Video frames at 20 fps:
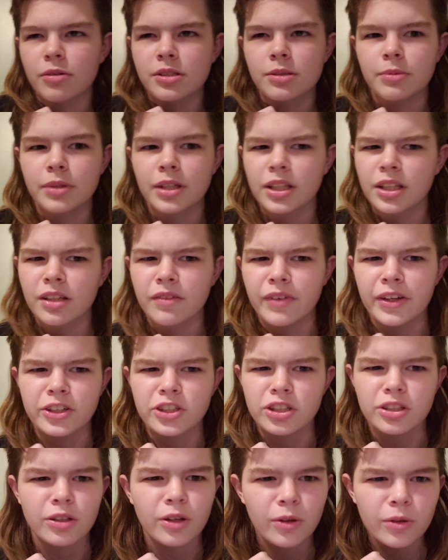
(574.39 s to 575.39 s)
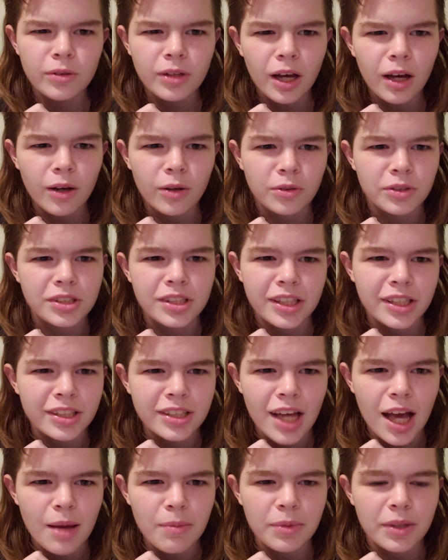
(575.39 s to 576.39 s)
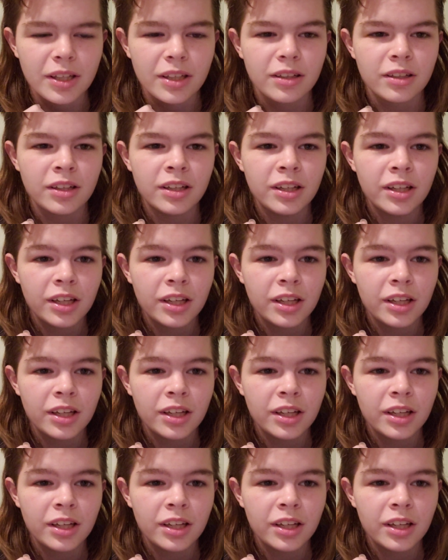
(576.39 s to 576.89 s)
somebody at the convention. Who knows? Things happen.